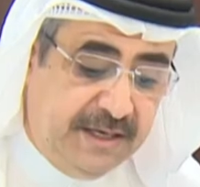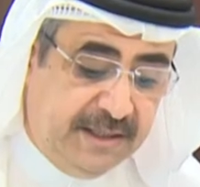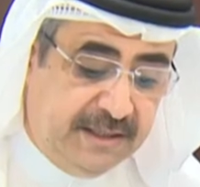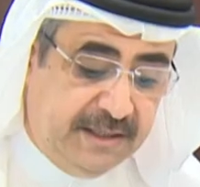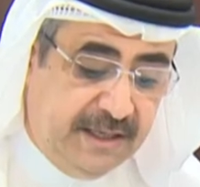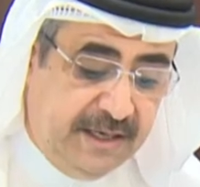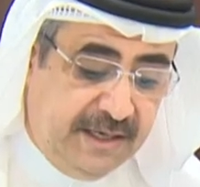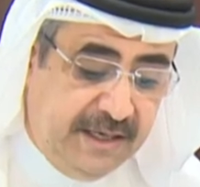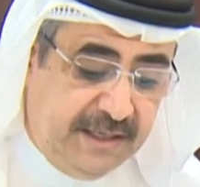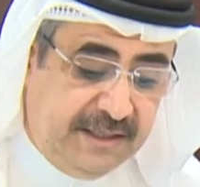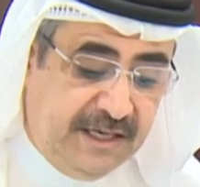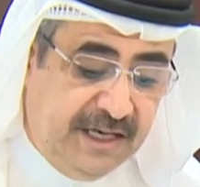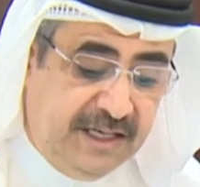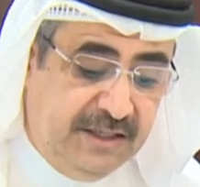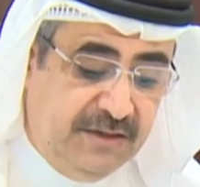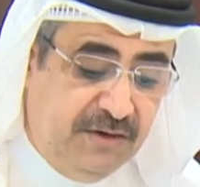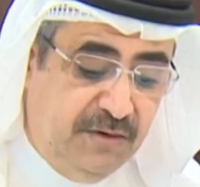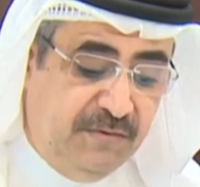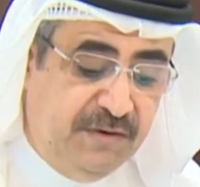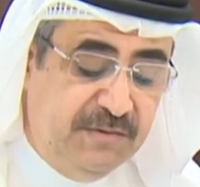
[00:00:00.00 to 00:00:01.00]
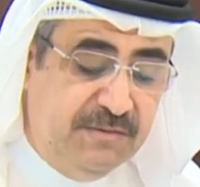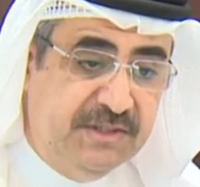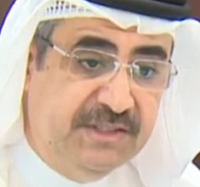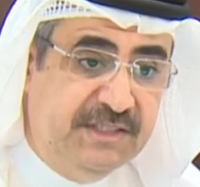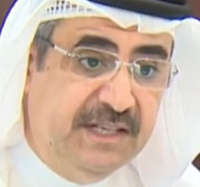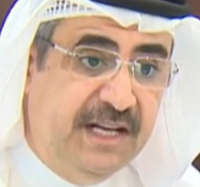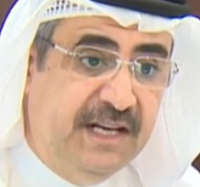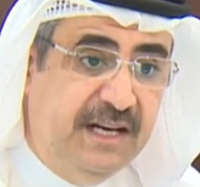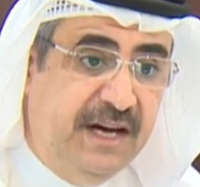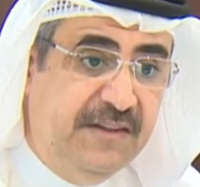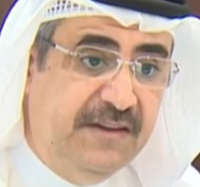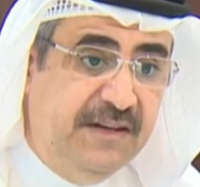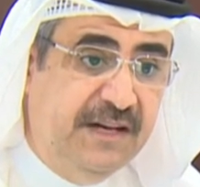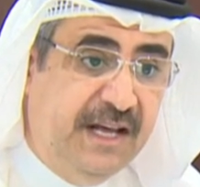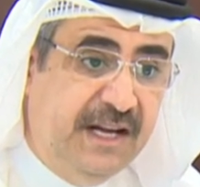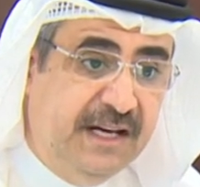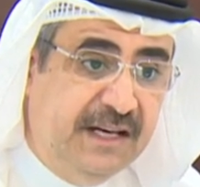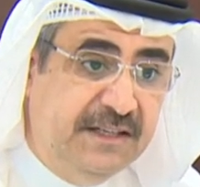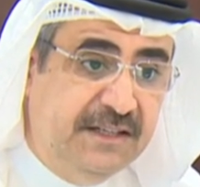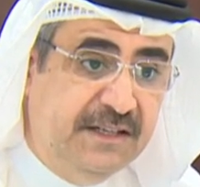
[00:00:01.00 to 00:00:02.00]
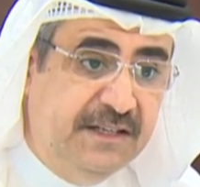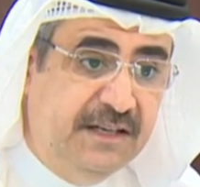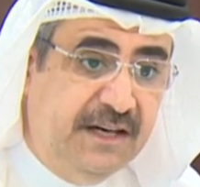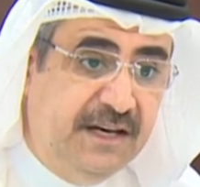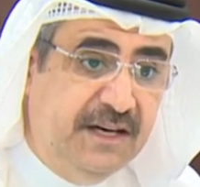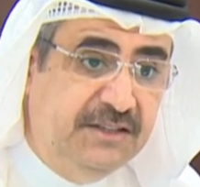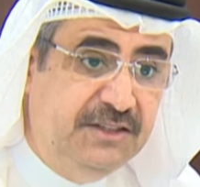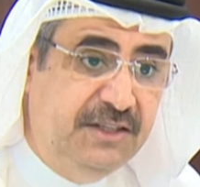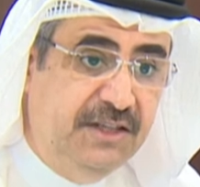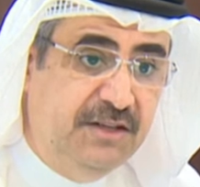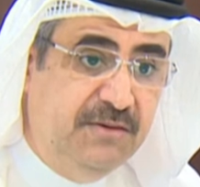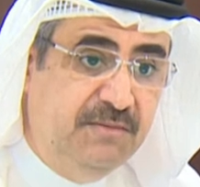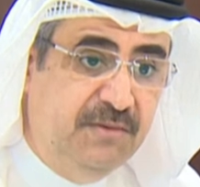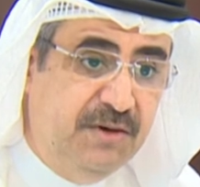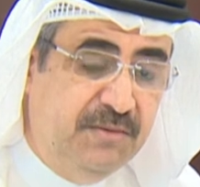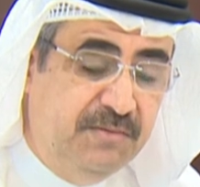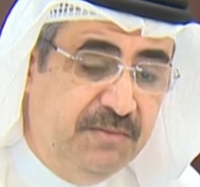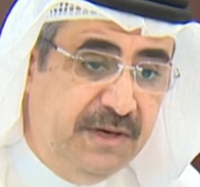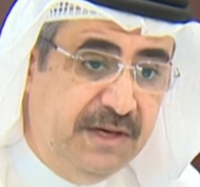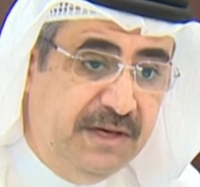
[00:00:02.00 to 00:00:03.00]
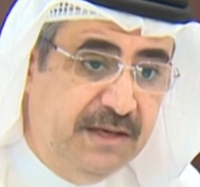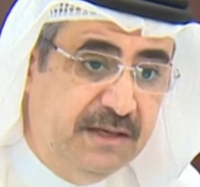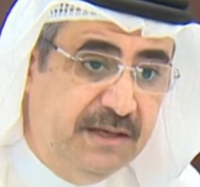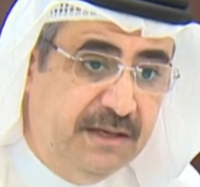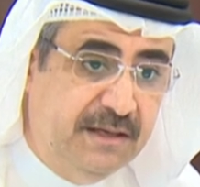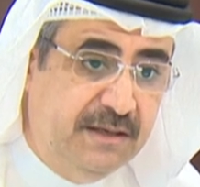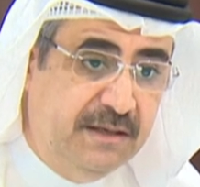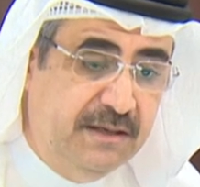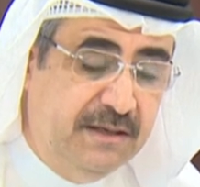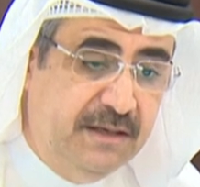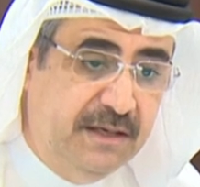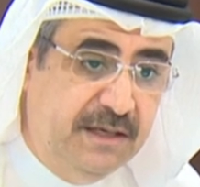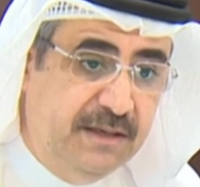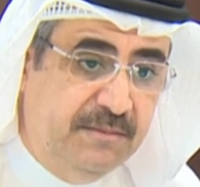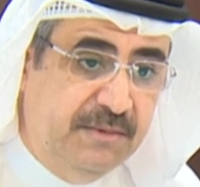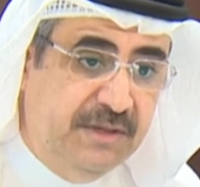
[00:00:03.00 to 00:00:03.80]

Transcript: years, which are intended to result in positive social effects.